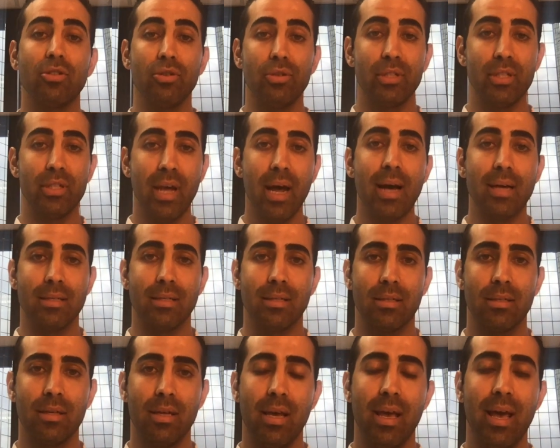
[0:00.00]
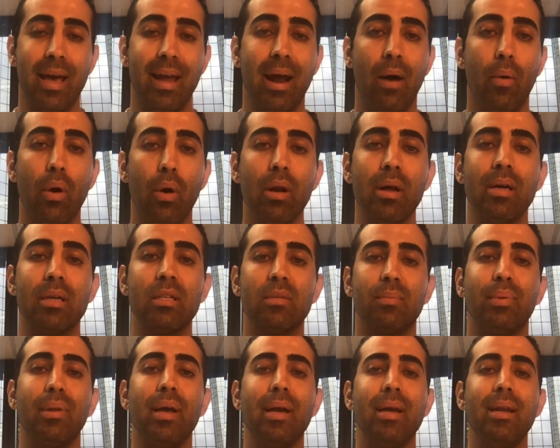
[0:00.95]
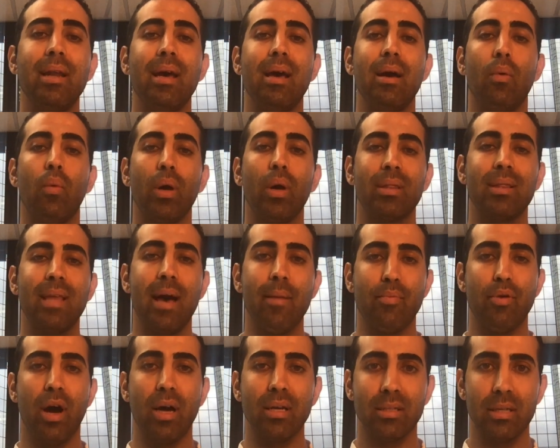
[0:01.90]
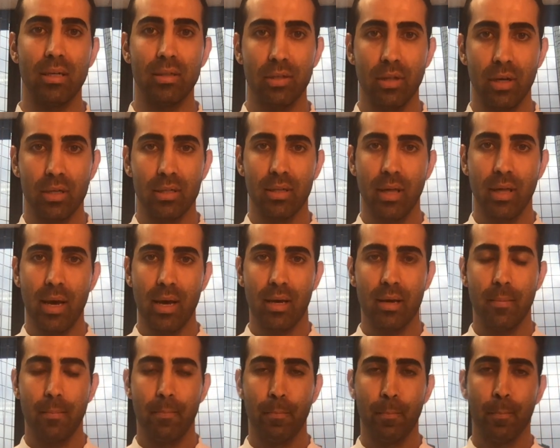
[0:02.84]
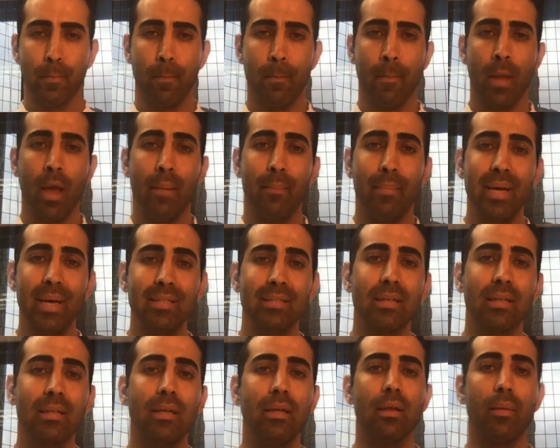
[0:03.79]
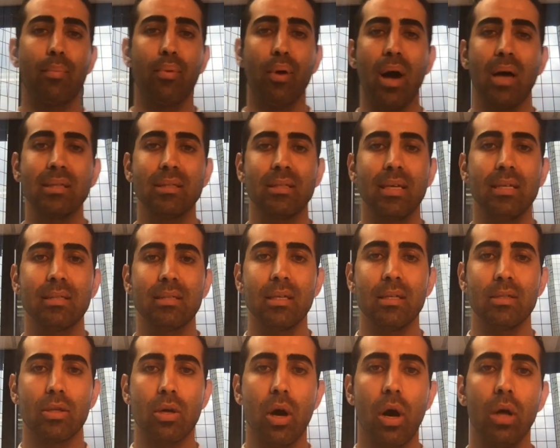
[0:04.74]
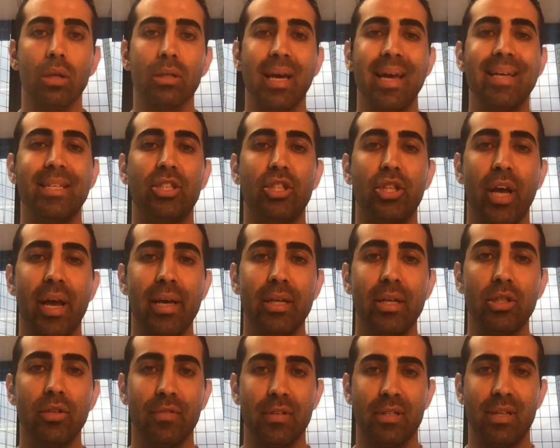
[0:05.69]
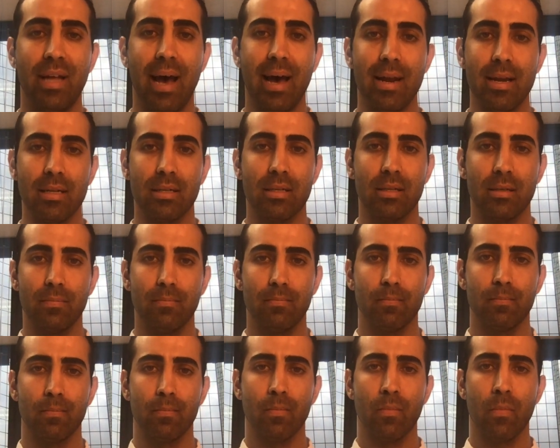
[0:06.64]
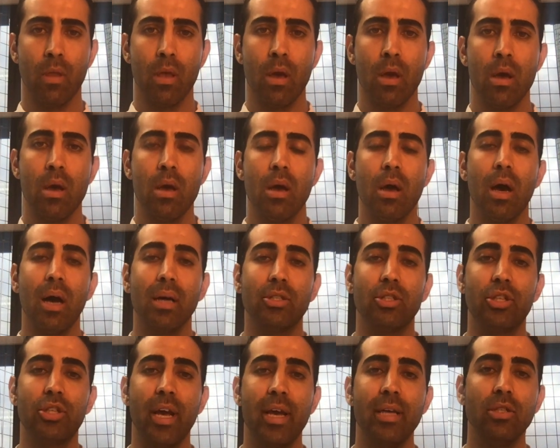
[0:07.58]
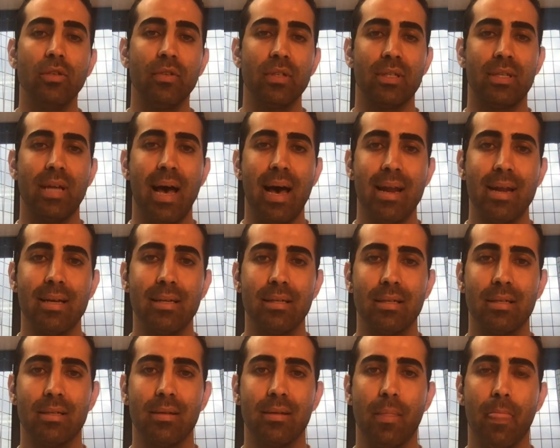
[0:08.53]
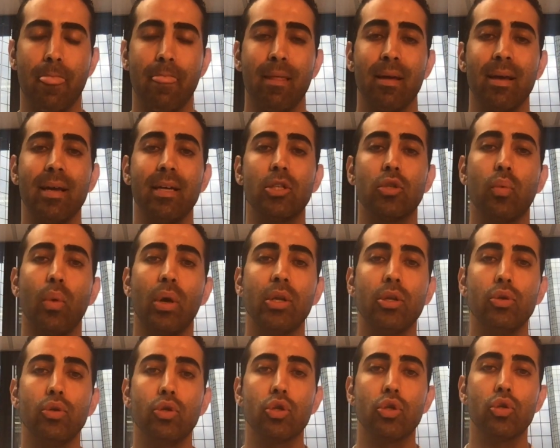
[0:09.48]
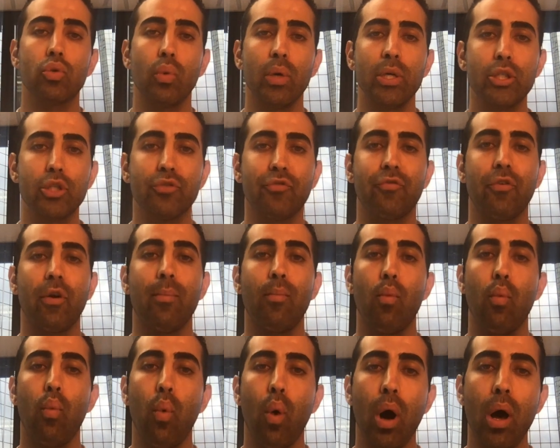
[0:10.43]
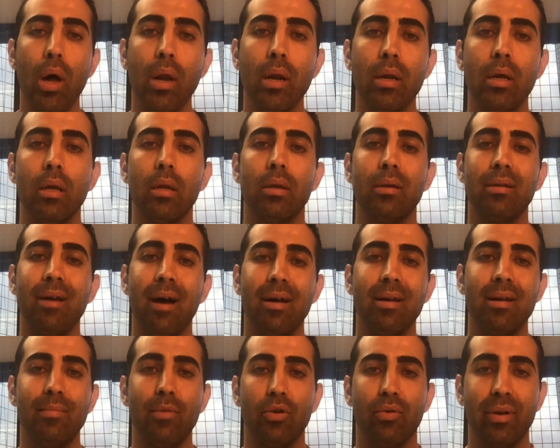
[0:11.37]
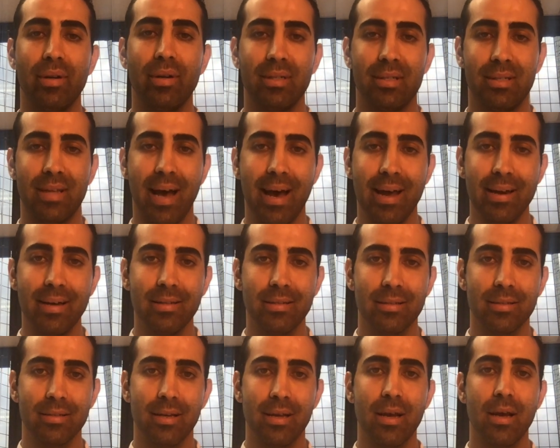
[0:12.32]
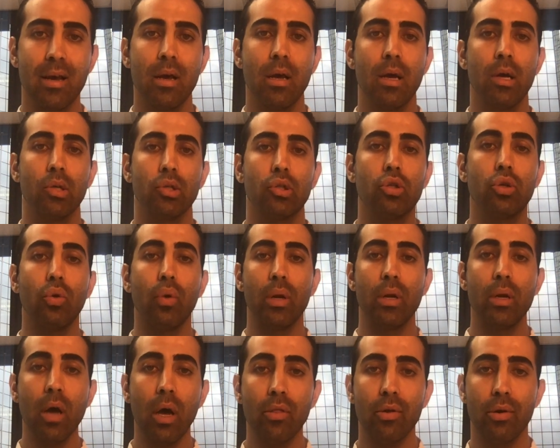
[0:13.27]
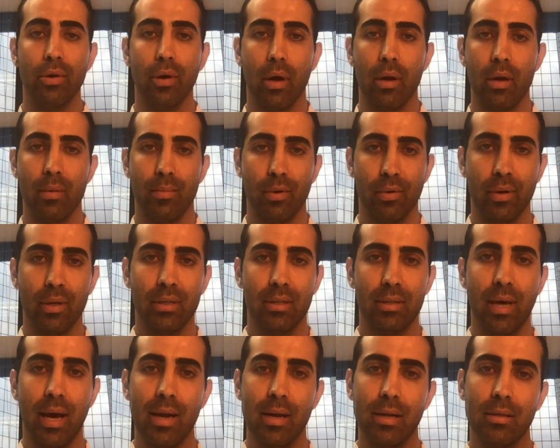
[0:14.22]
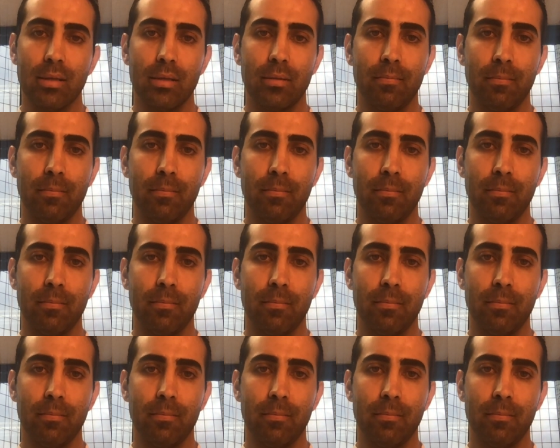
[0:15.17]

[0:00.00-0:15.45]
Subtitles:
is yes. And I want to explain what that process looks like. Basically, the process is called a change of status. A change of status is when you switch from one non-immigrant status to another non-immigrant status.